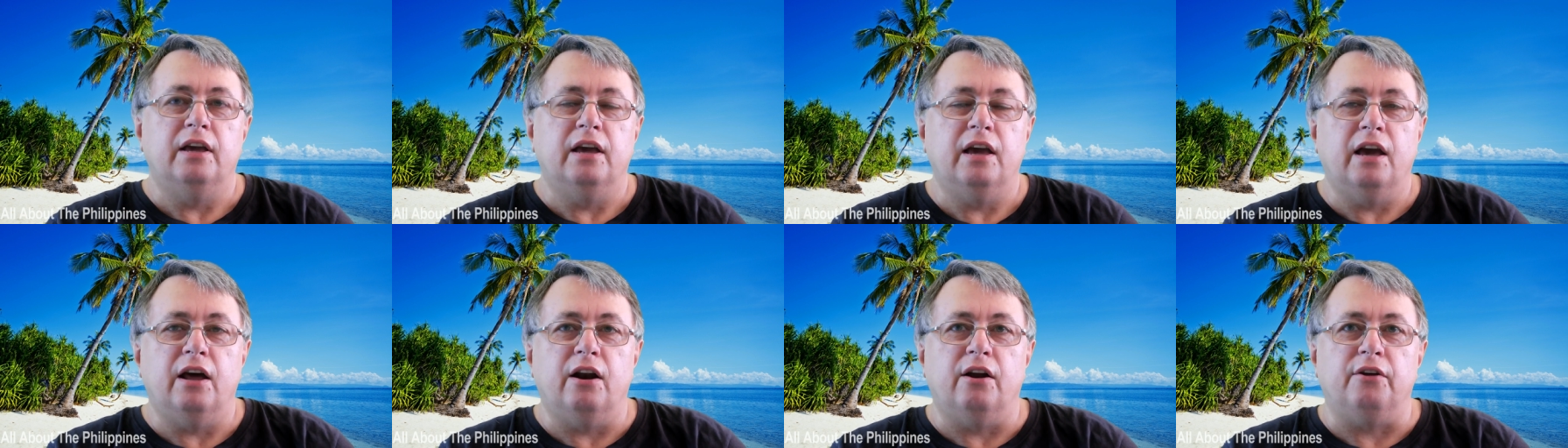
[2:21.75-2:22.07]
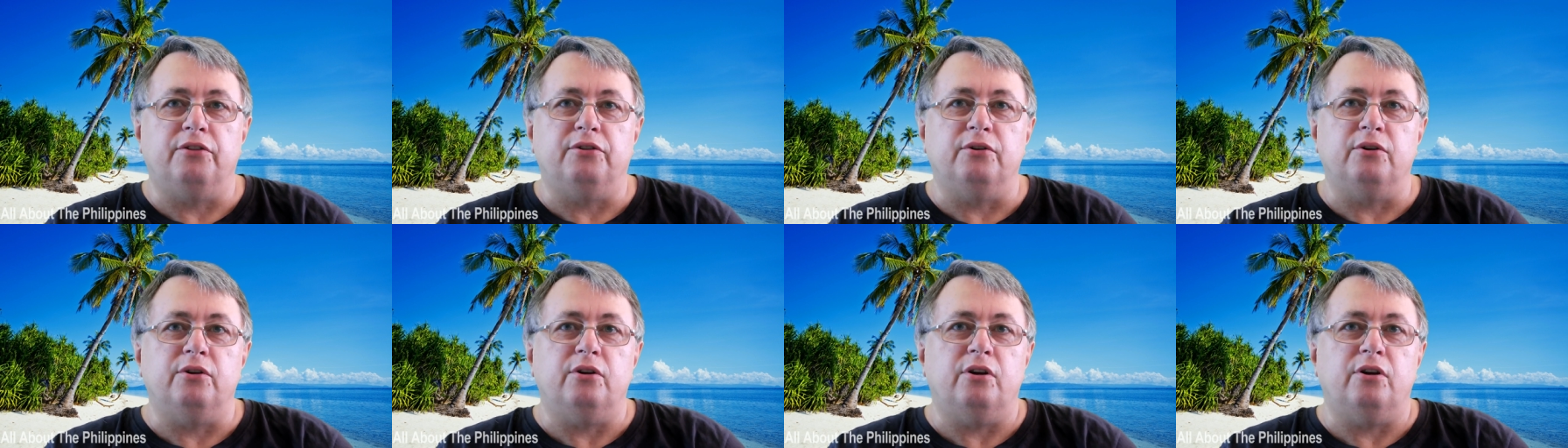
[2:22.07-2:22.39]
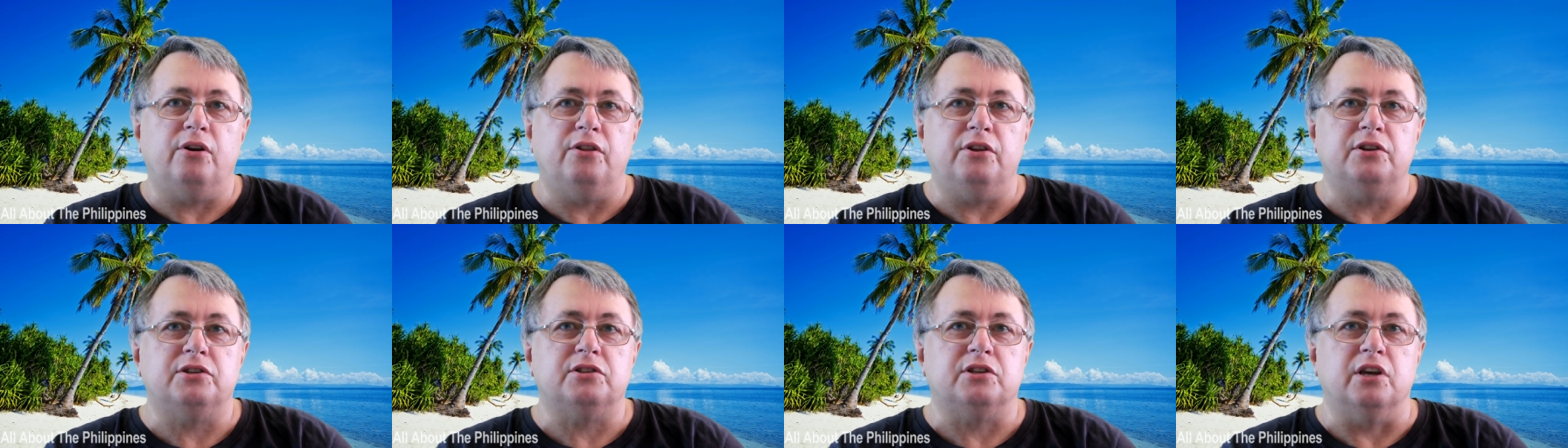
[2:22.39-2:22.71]
And I thought,
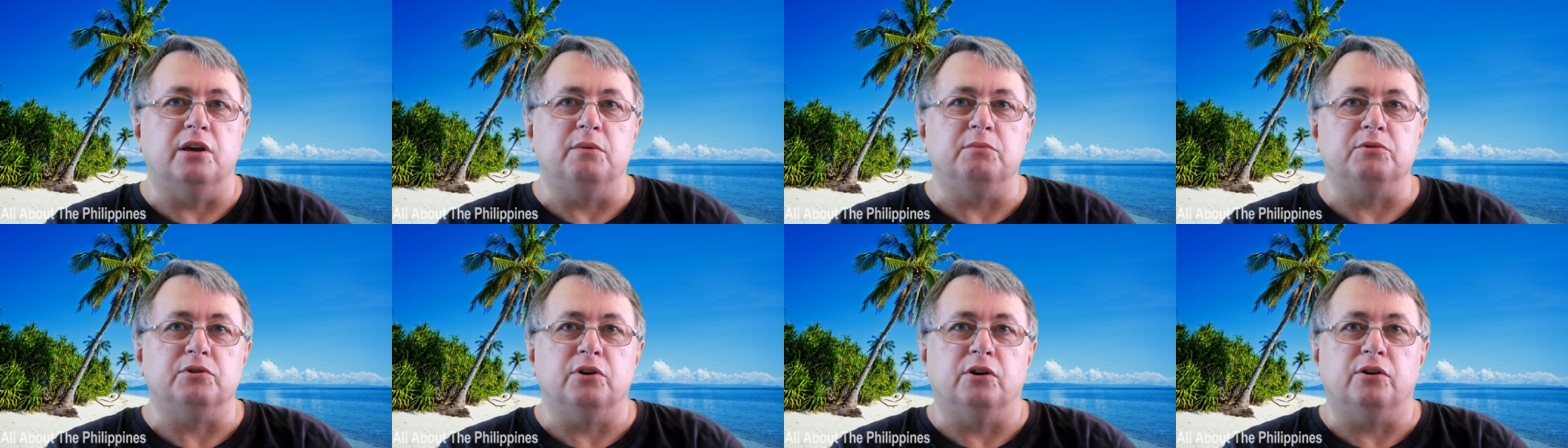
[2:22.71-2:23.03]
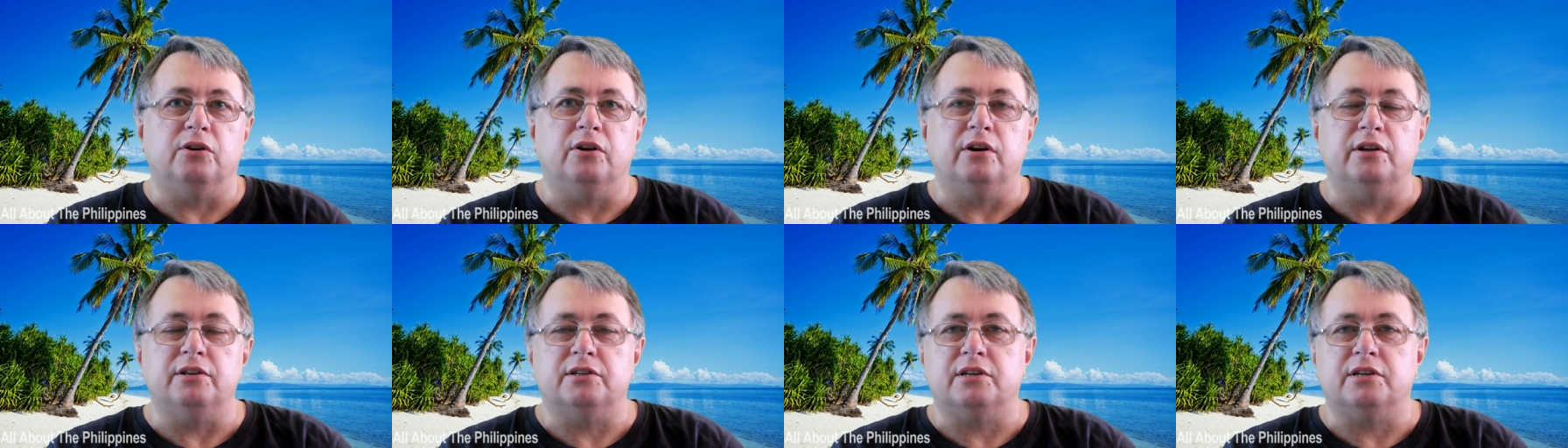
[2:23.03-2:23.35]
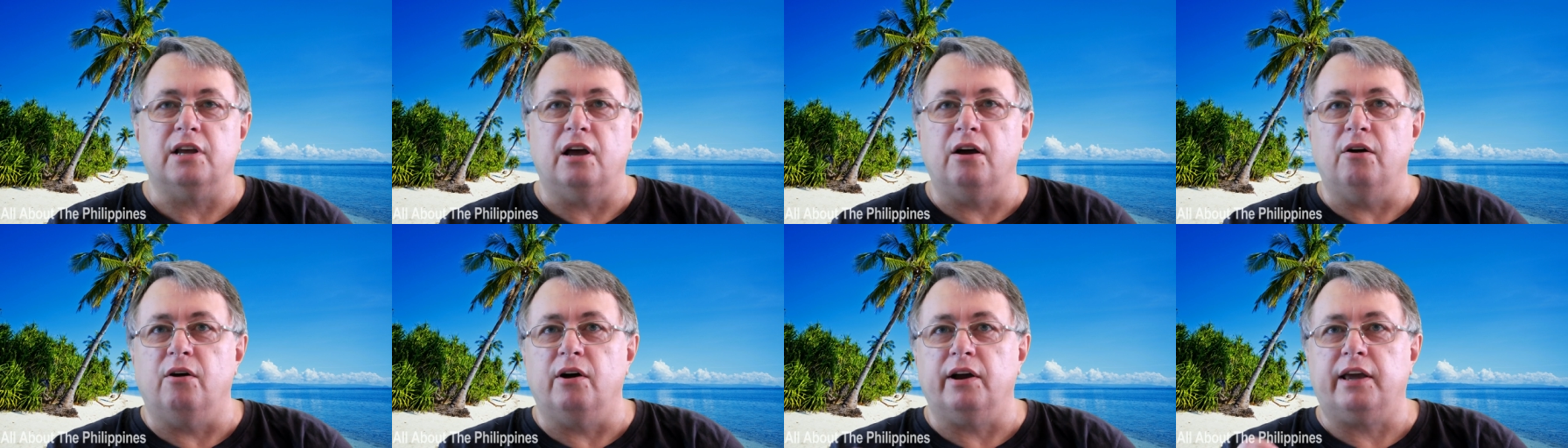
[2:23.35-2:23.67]
oh, this seems all right.
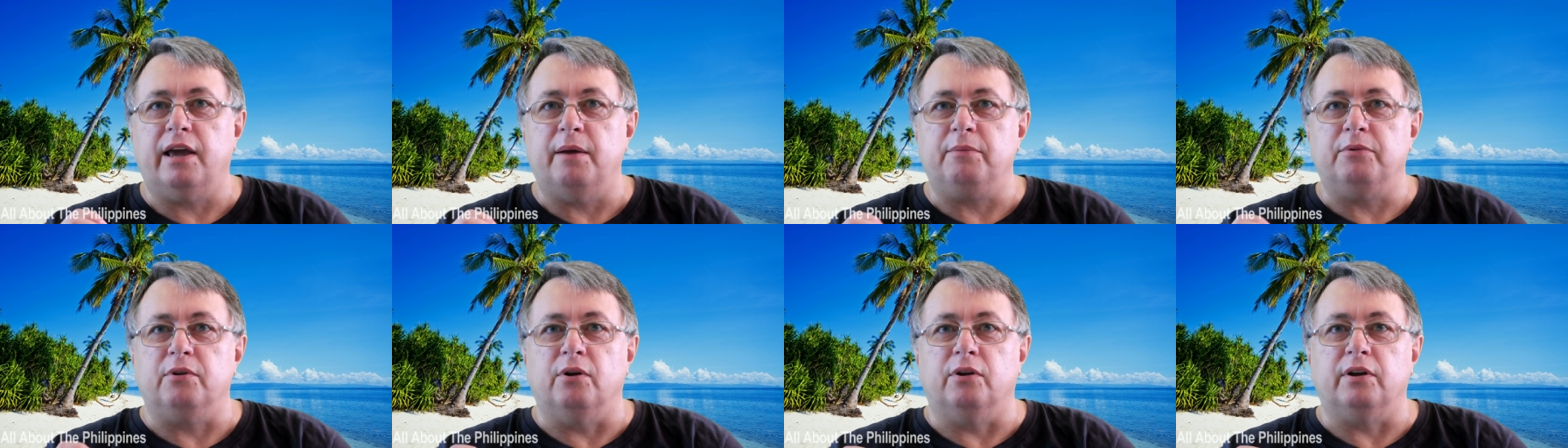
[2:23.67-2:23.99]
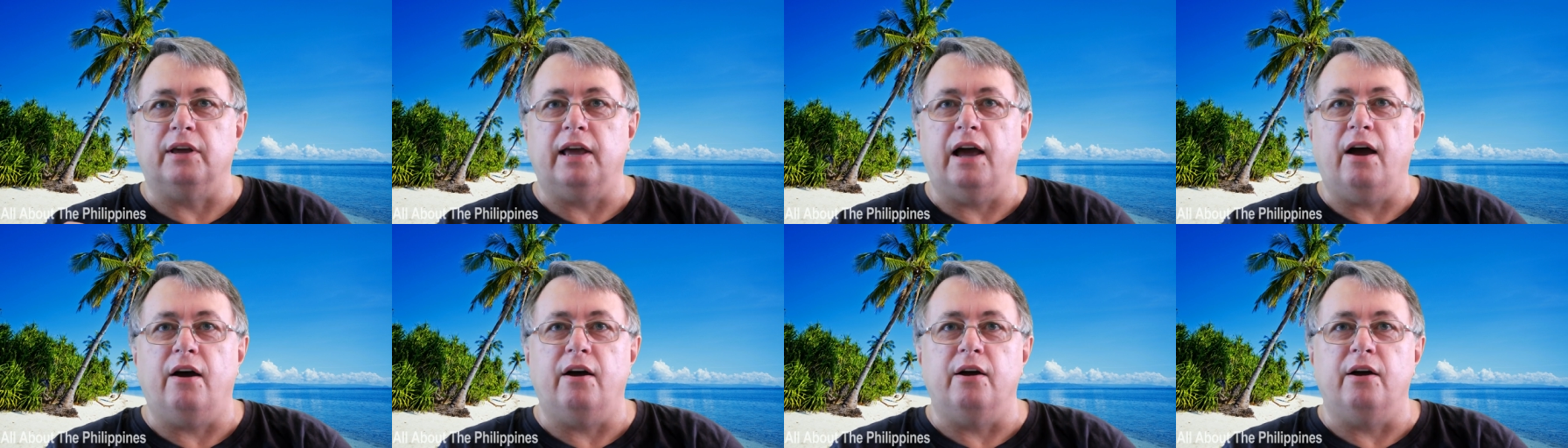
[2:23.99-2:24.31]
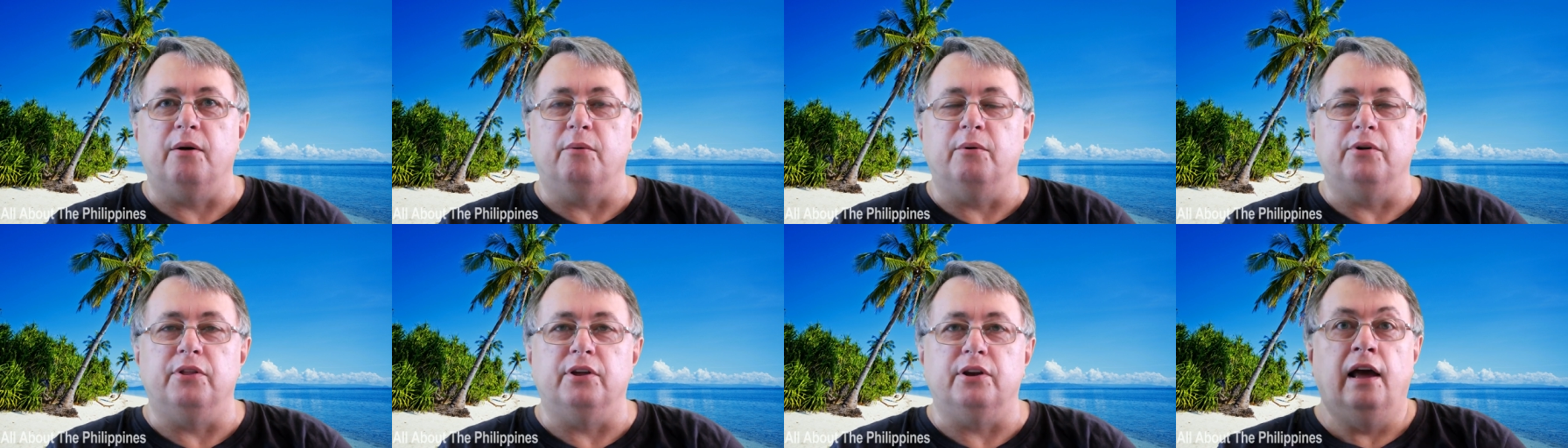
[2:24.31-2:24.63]
So I kept on
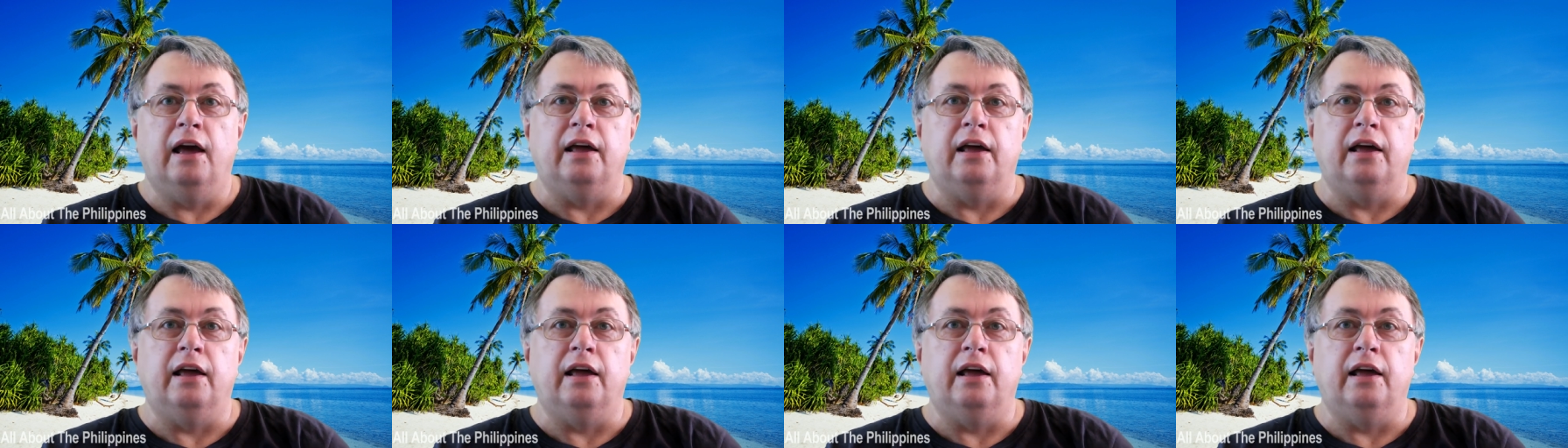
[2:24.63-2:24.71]
going with it.